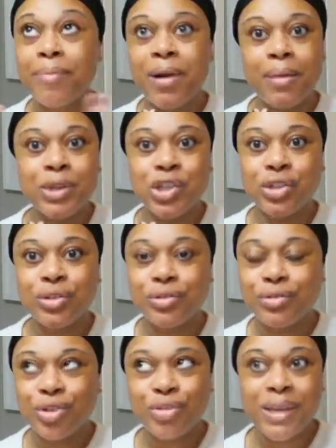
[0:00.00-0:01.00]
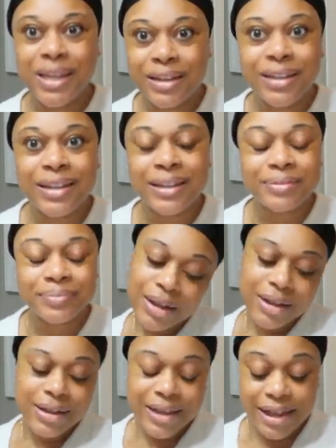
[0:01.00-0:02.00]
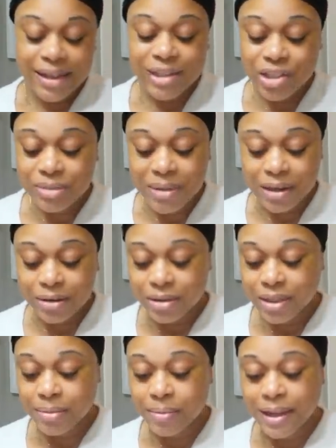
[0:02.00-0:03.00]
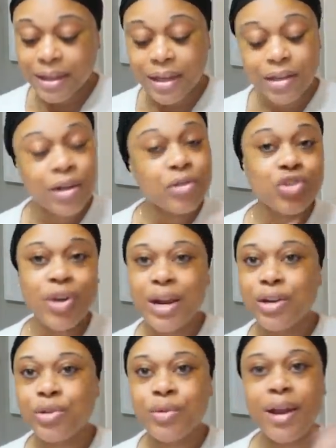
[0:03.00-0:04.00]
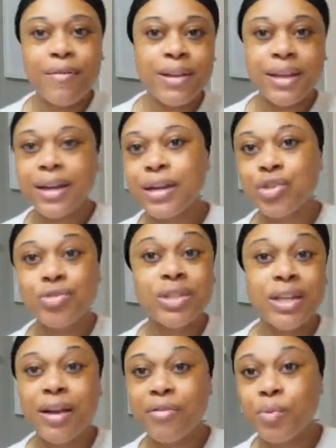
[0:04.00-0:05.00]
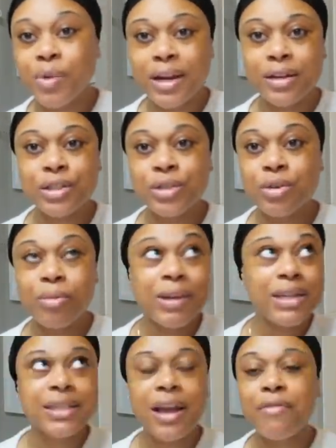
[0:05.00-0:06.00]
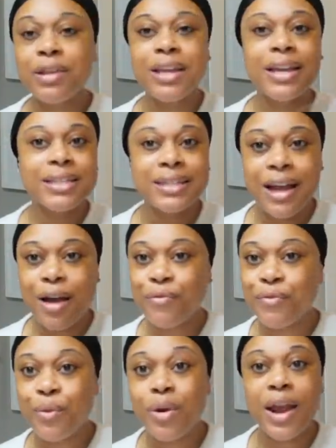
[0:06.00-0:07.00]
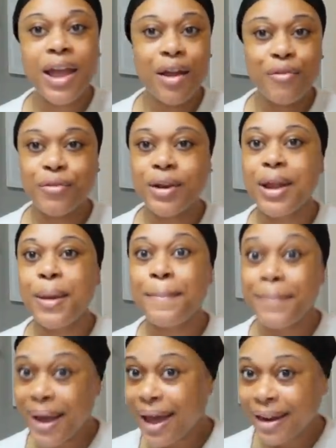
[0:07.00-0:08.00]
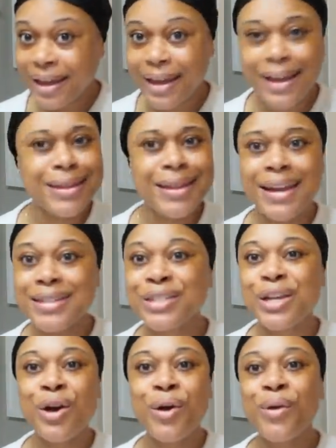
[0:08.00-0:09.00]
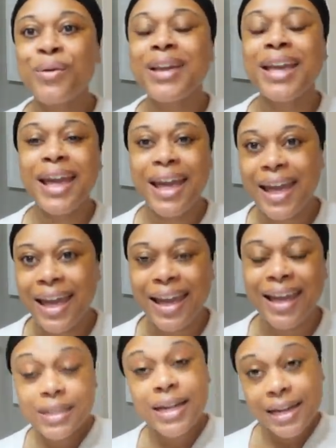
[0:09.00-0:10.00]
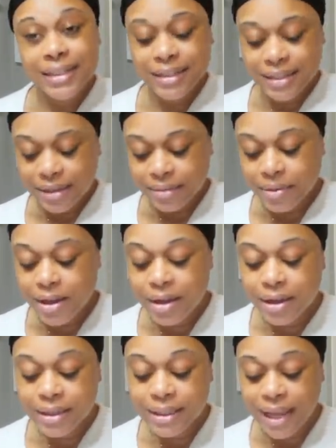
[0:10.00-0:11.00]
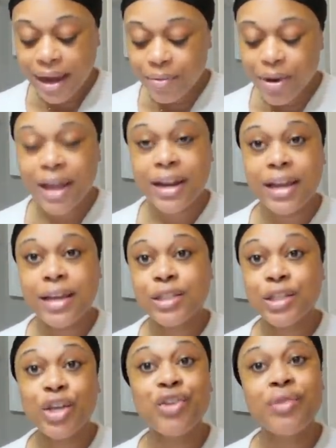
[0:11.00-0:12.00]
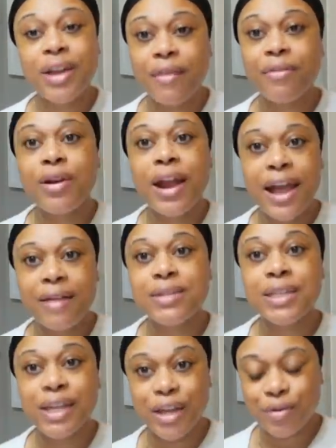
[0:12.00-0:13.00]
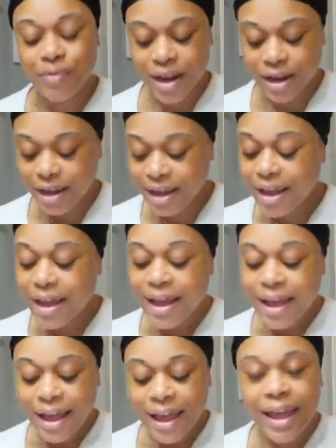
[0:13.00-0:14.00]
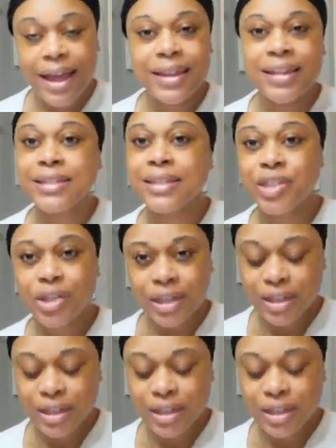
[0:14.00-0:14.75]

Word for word: promise you you'll be good yeah that's just my little tip about that don't try to do everything that you see everyone else doing because everything is not for everybody and that's okay next tip stay ready so you never have to get ready and that's such a